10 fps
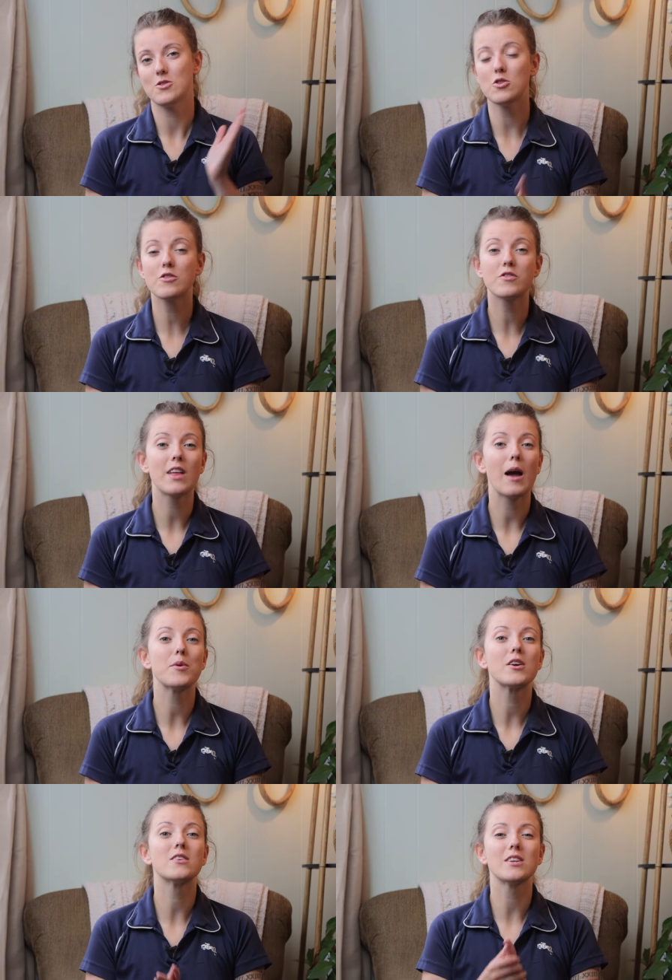So look for that
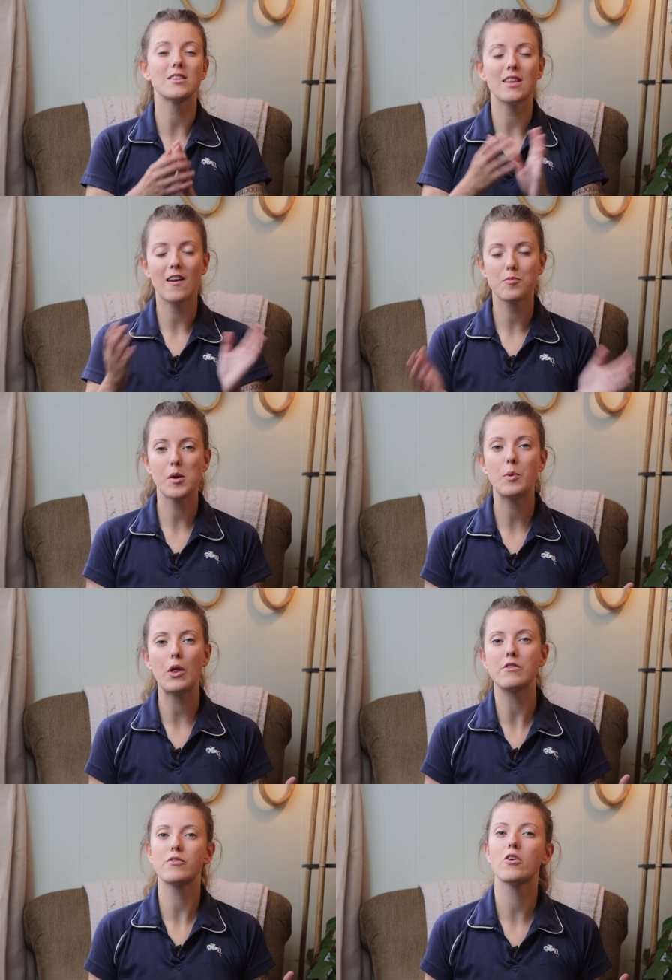because a lot of
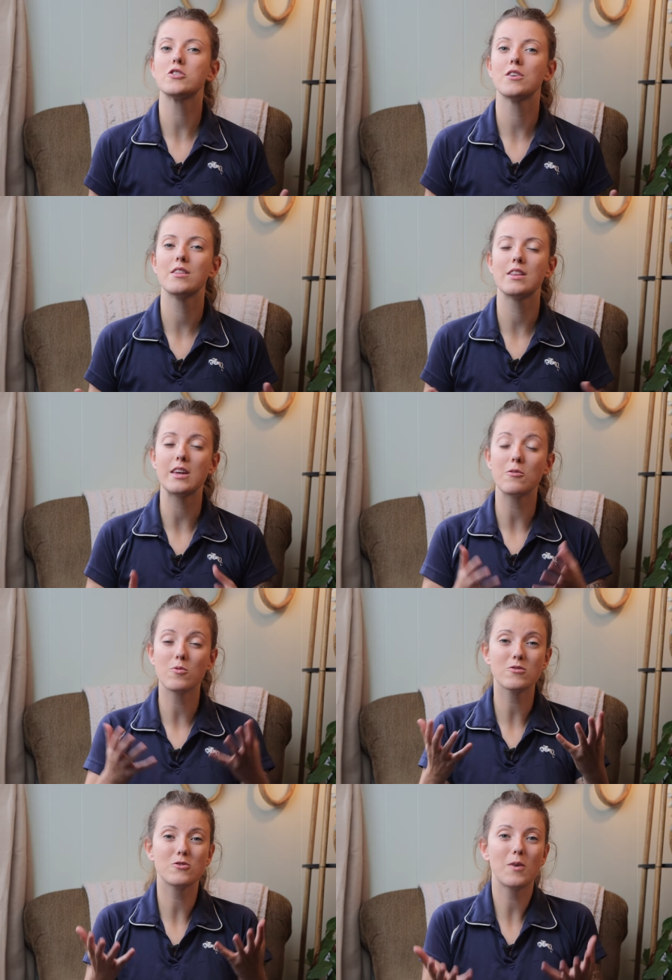people unfortunately
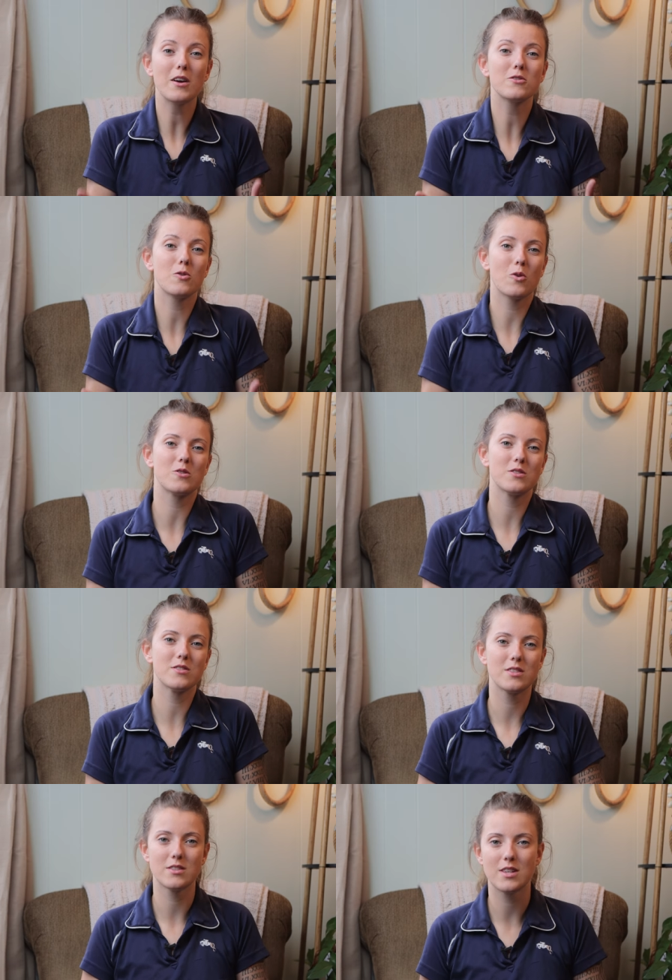will drug their
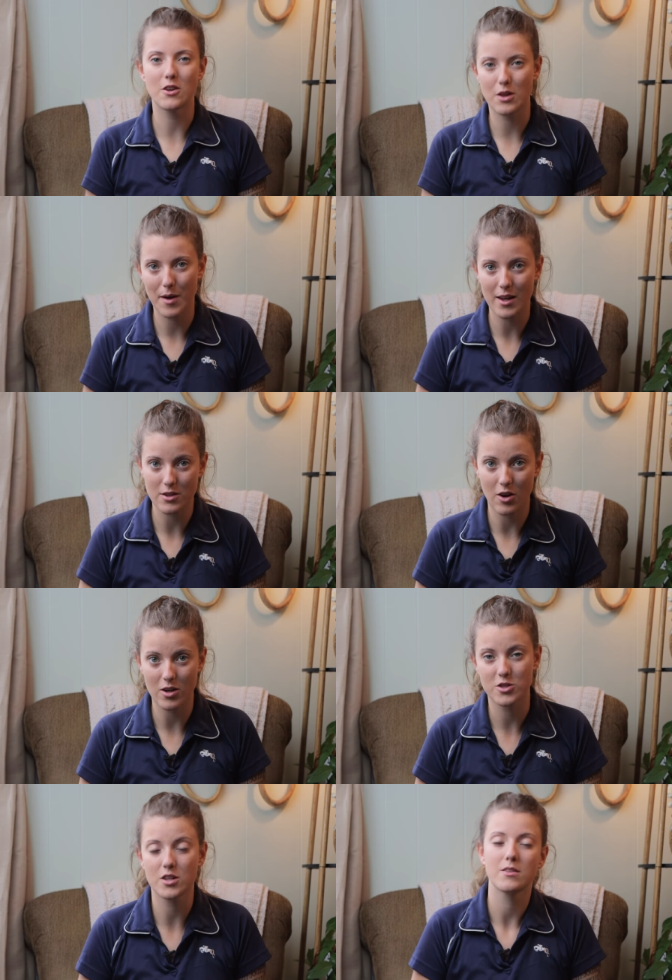horses to sell them at an
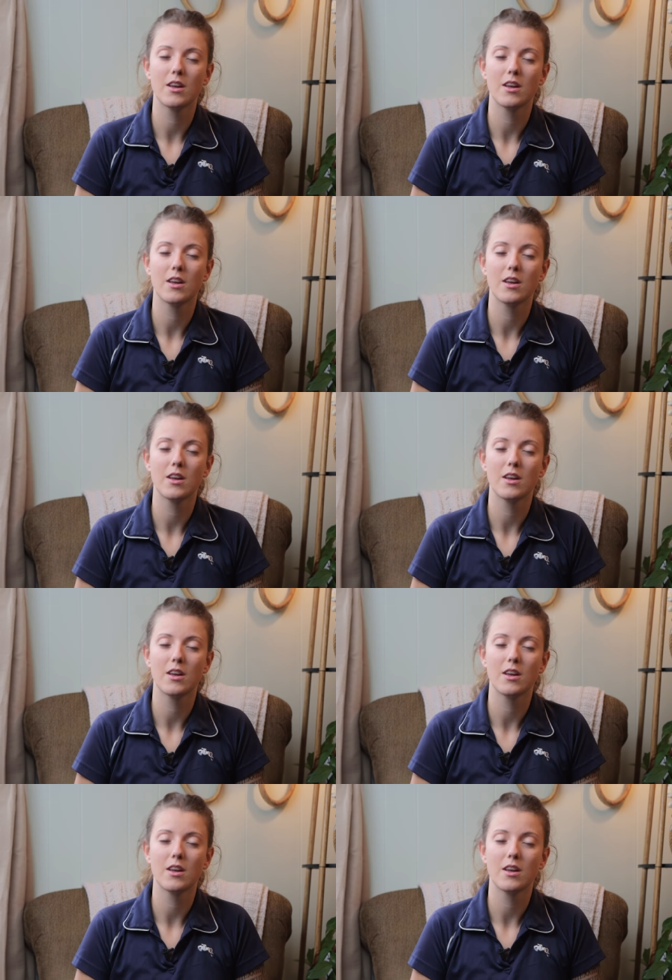auction.